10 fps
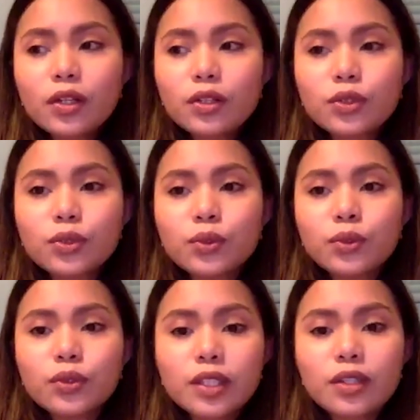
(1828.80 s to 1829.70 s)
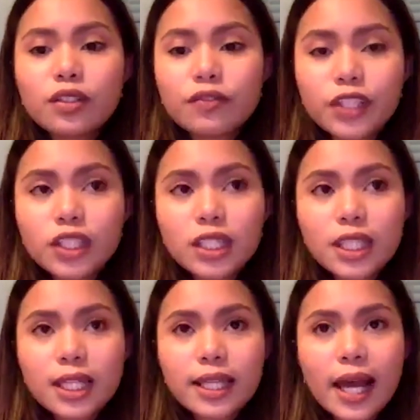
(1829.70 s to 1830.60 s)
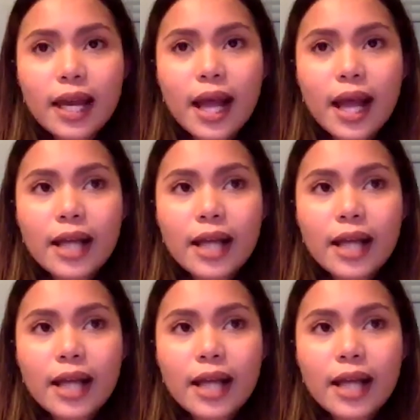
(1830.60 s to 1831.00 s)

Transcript: through the university that